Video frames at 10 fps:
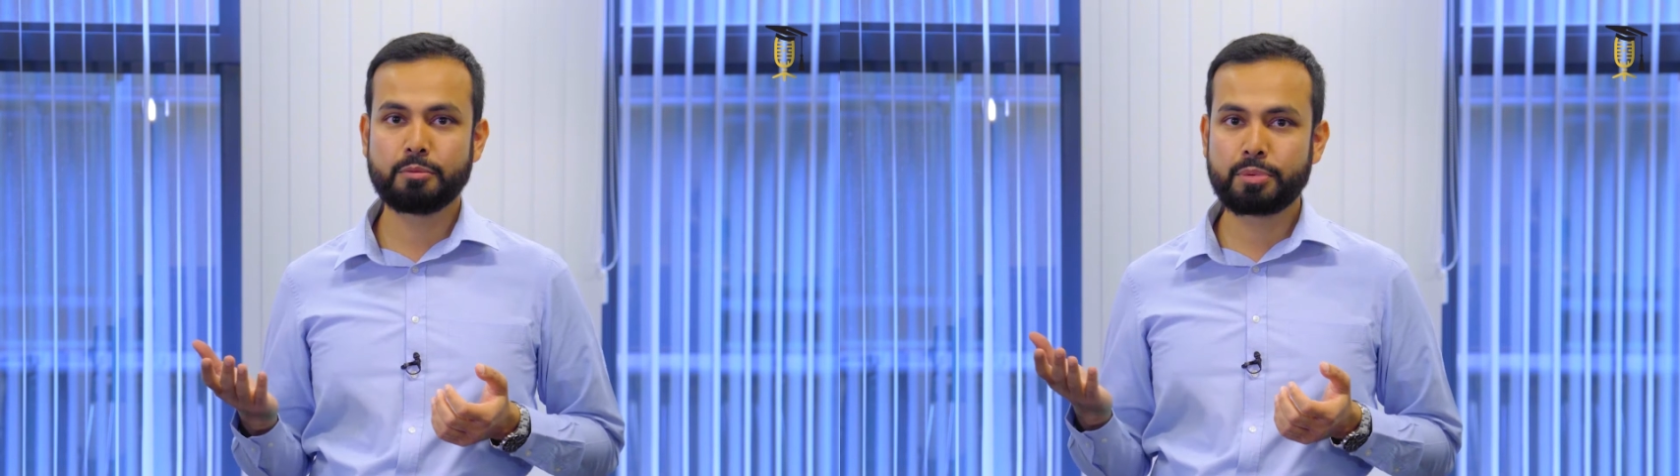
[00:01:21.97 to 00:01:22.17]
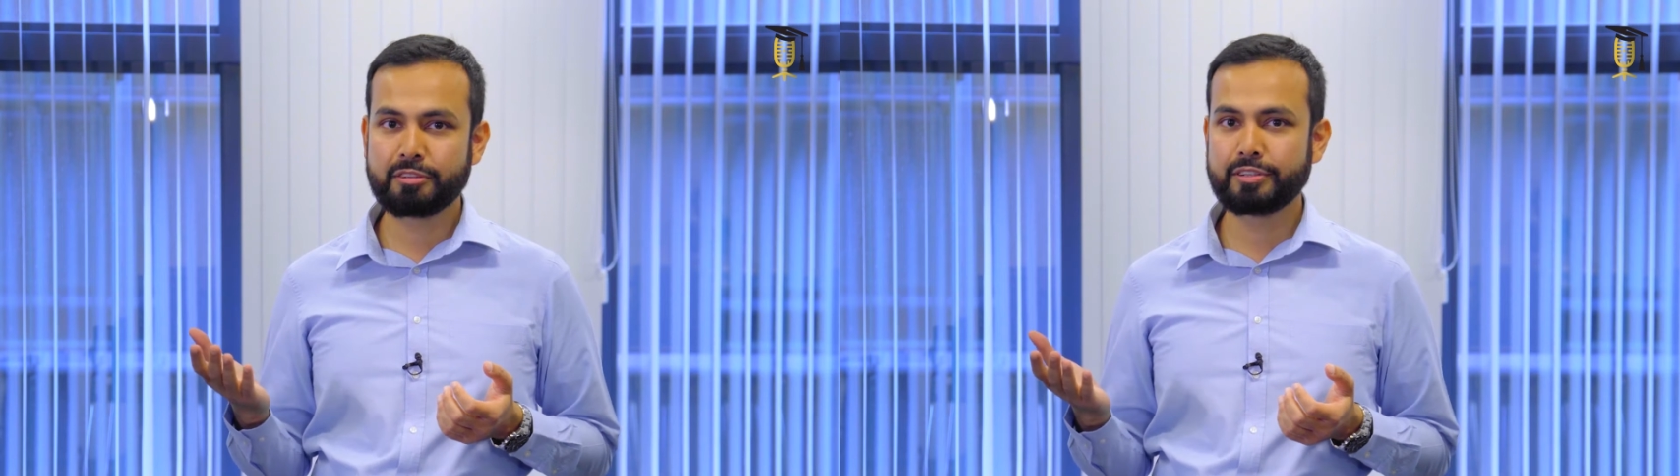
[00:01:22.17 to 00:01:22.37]

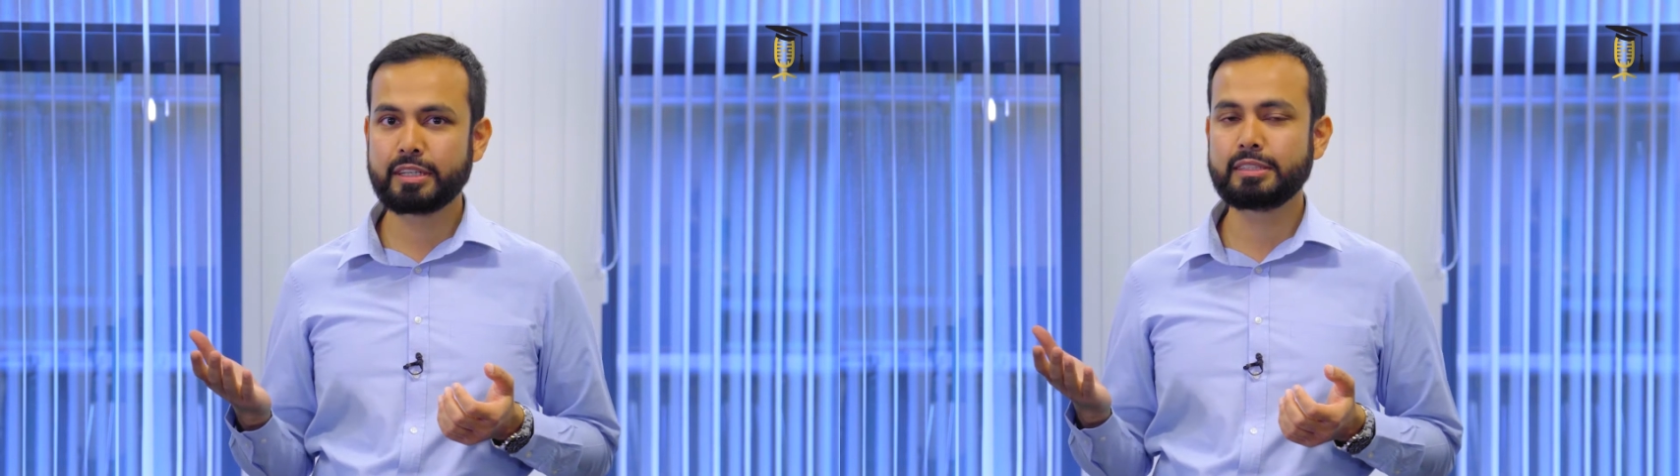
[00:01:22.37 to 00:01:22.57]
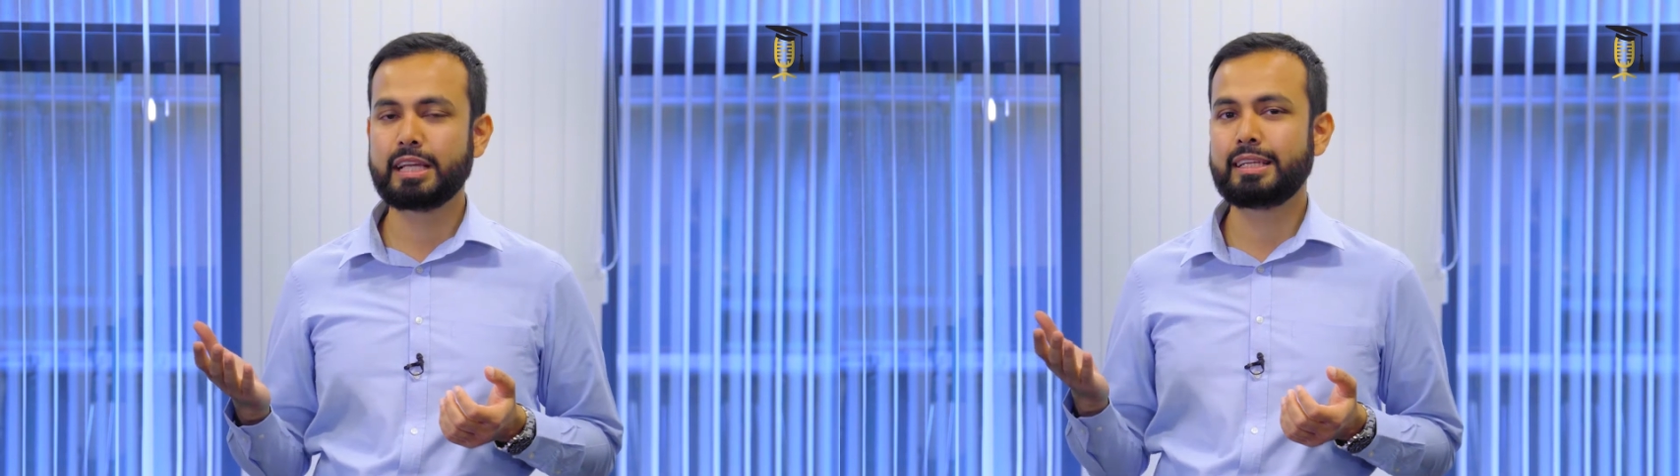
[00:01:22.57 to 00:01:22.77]

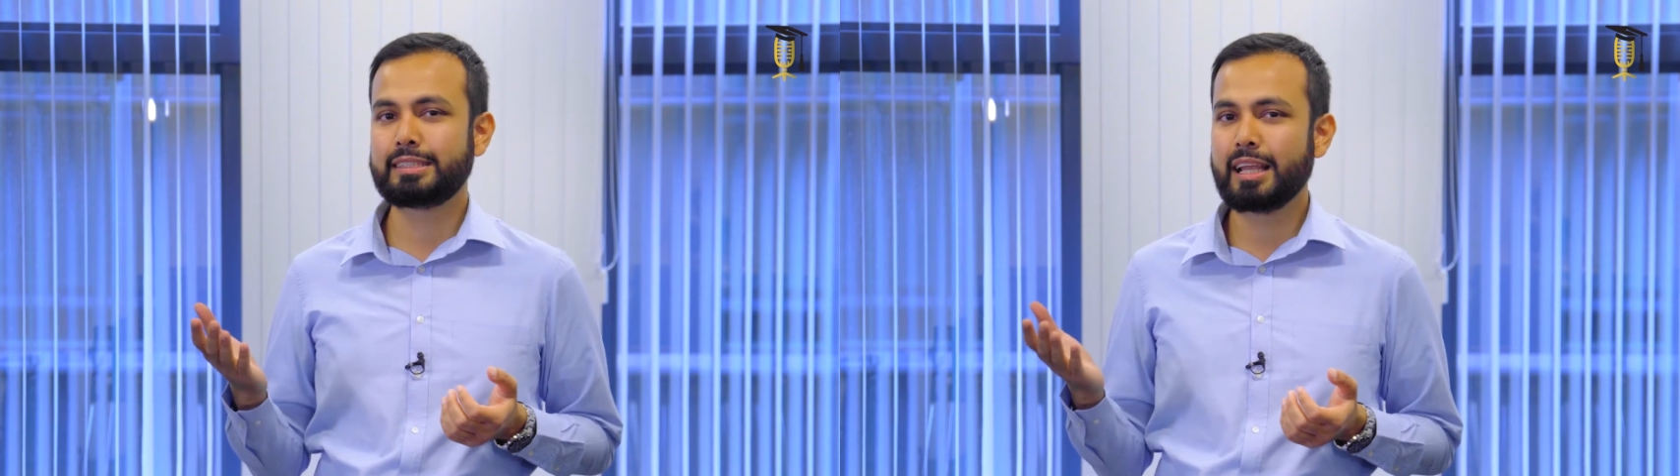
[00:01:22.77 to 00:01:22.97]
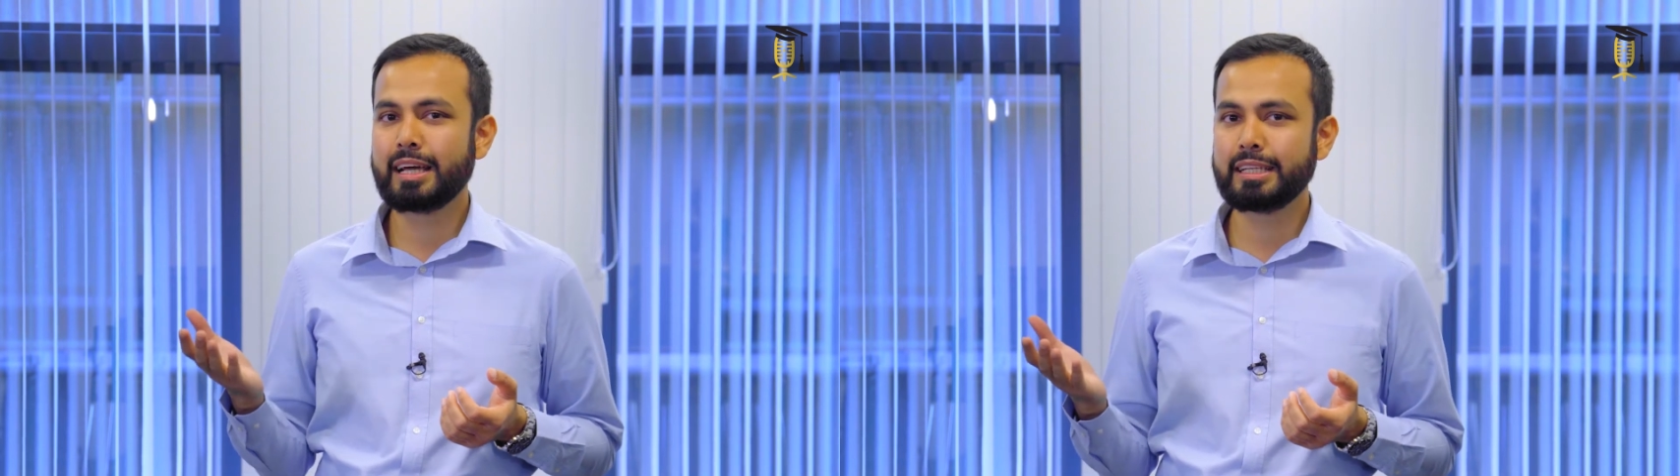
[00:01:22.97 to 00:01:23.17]
prefer a
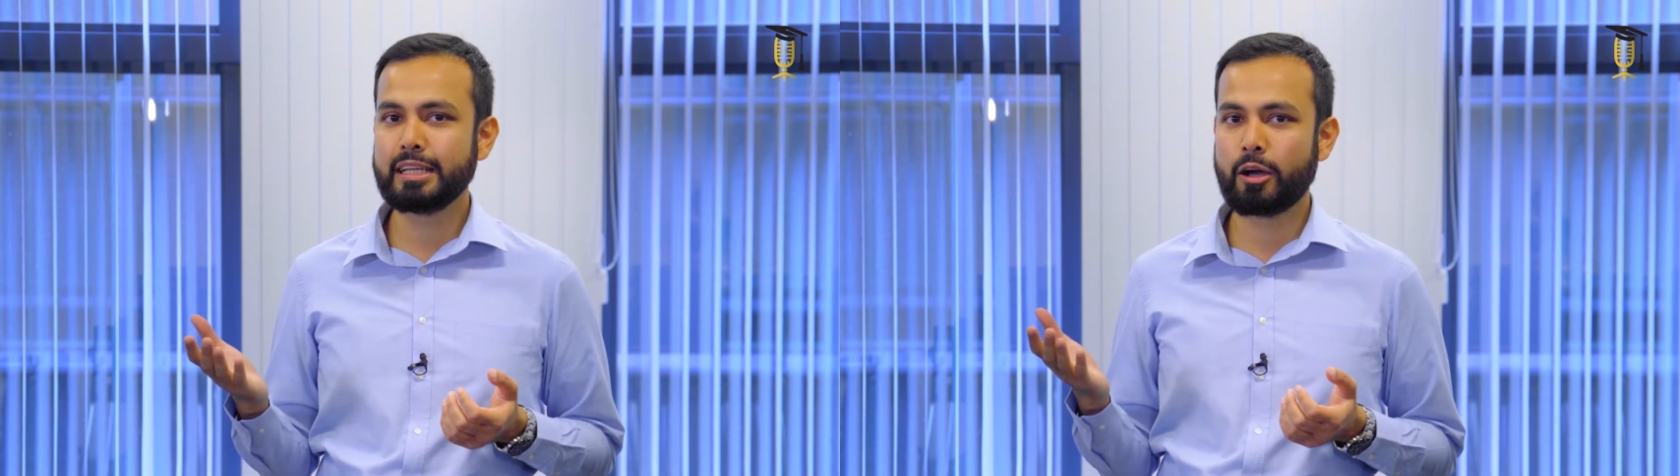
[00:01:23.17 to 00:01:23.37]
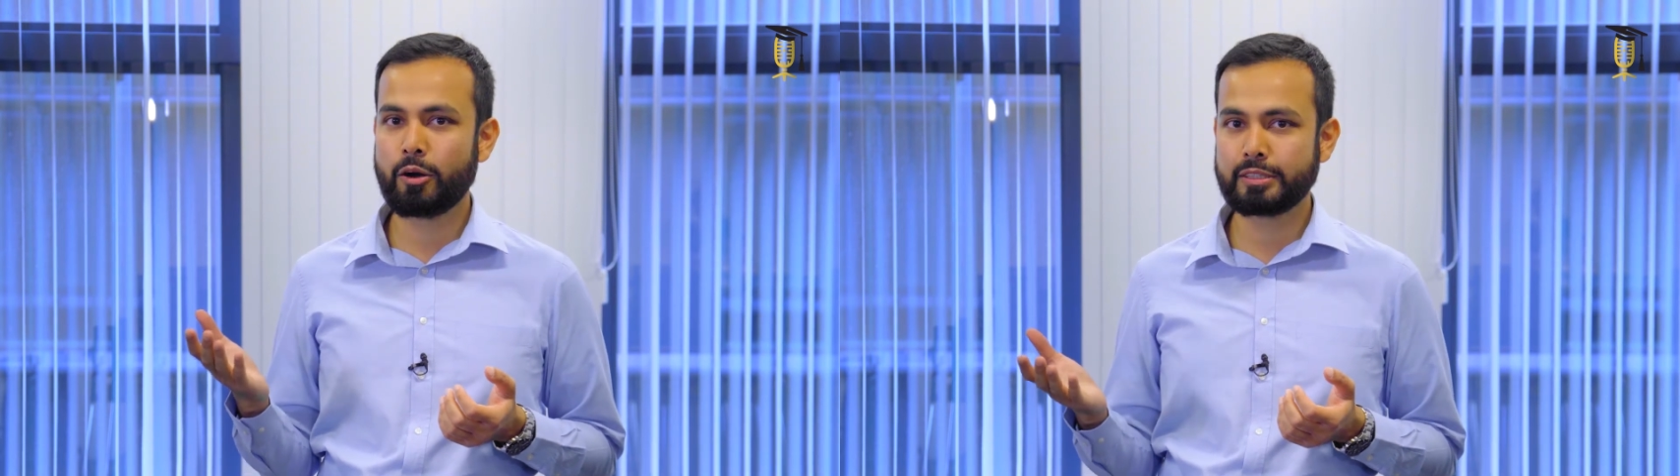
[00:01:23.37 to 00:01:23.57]
slightly
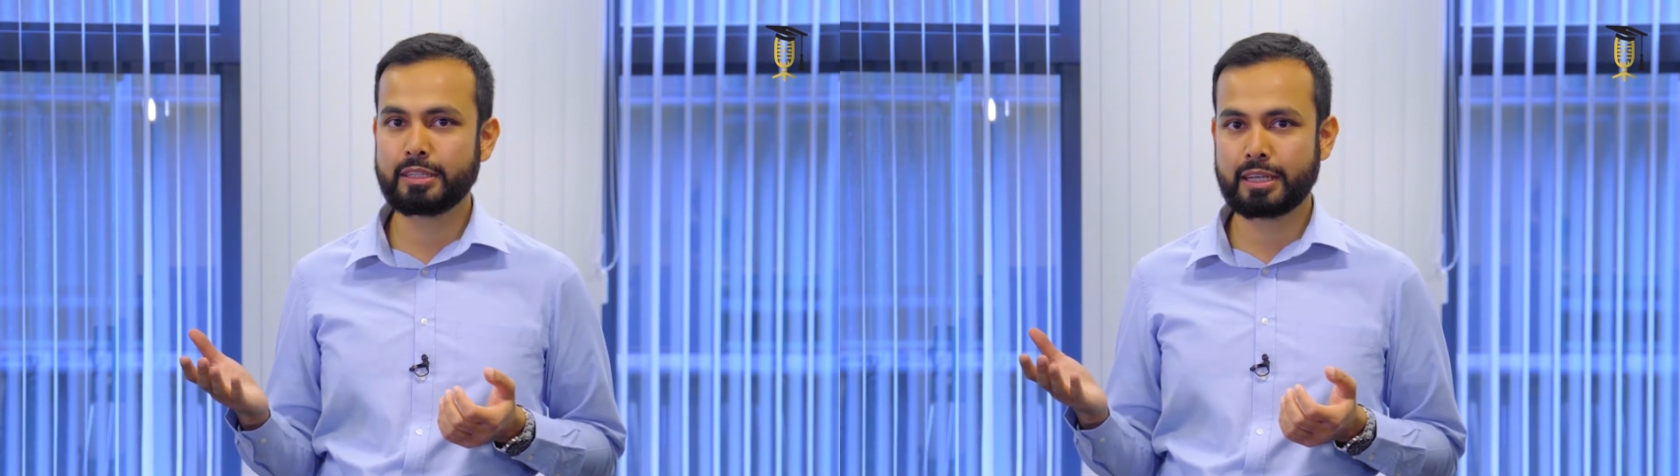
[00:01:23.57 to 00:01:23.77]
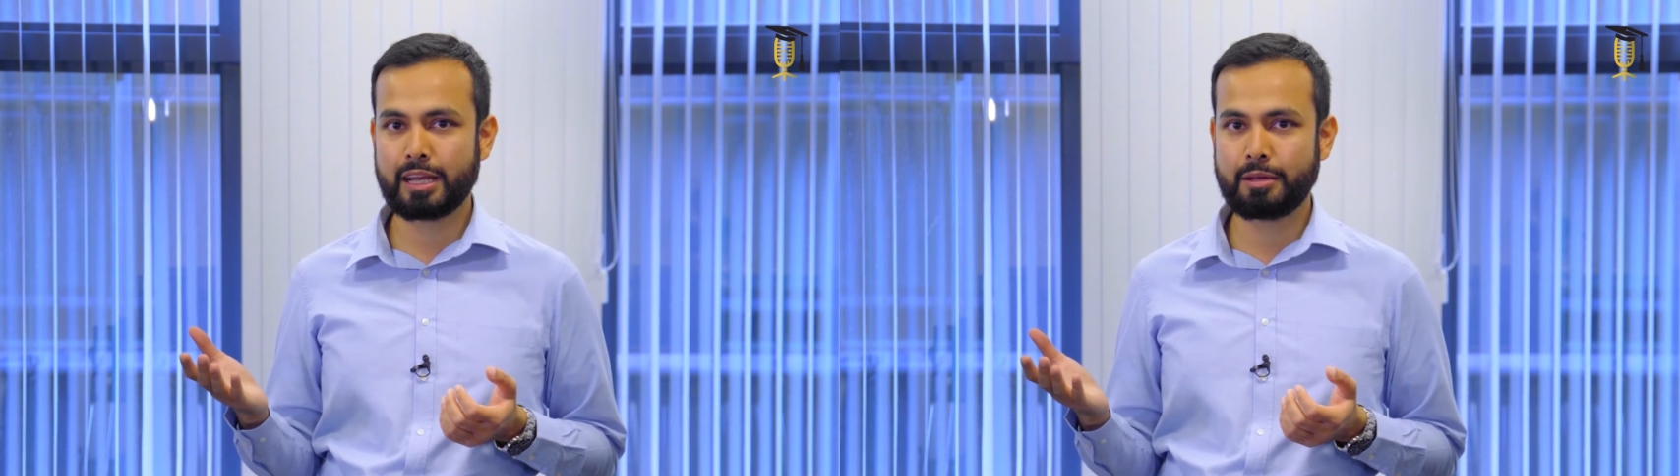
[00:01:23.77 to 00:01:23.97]

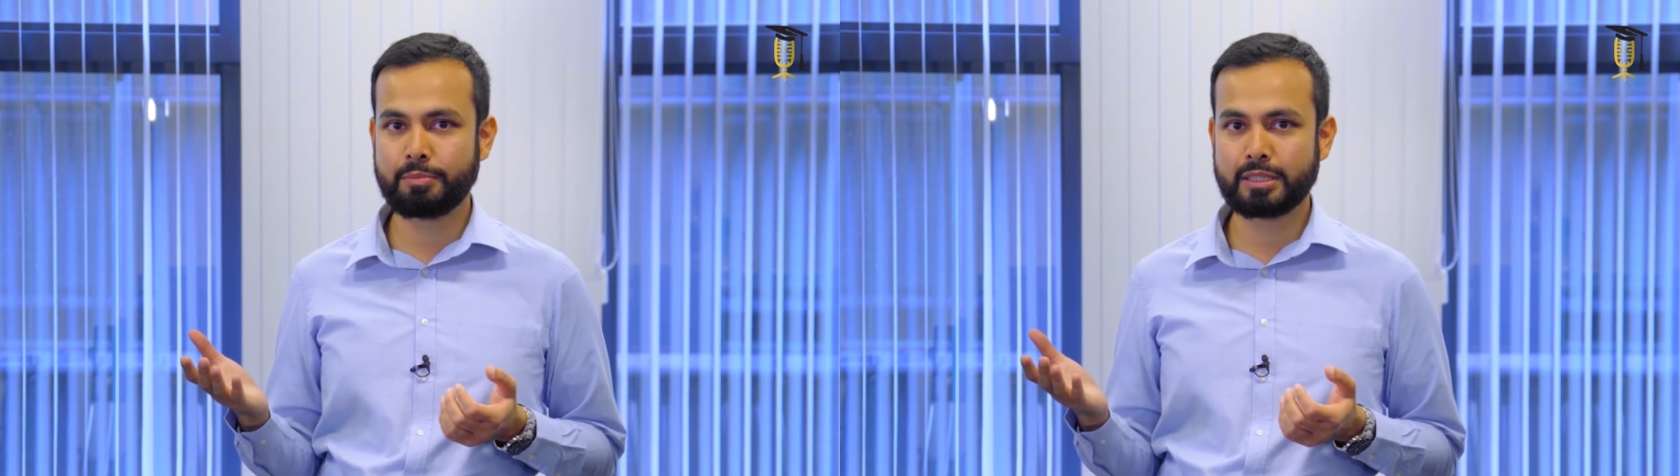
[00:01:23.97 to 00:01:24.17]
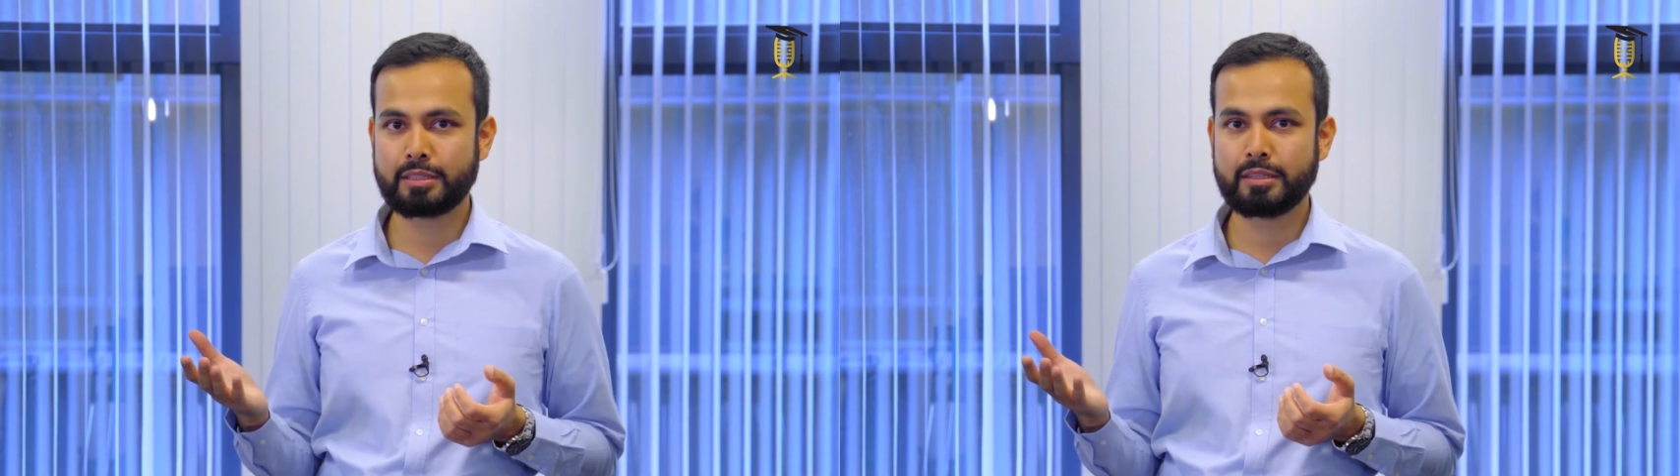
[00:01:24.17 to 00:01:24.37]
hotter
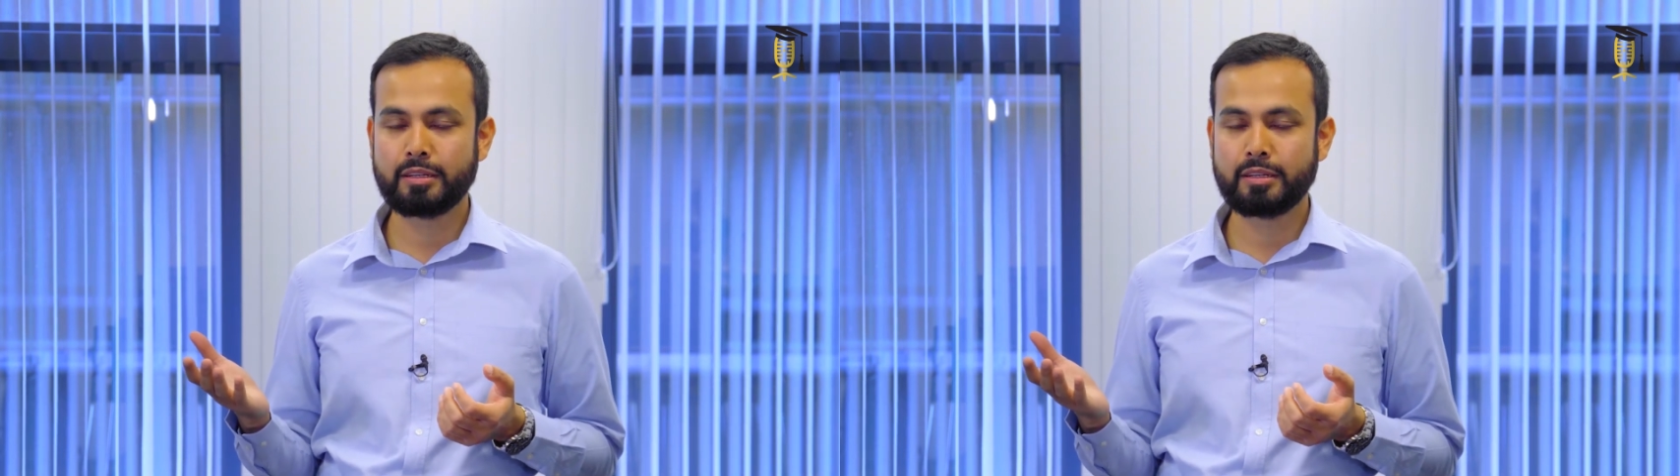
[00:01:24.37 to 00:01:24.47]
climate,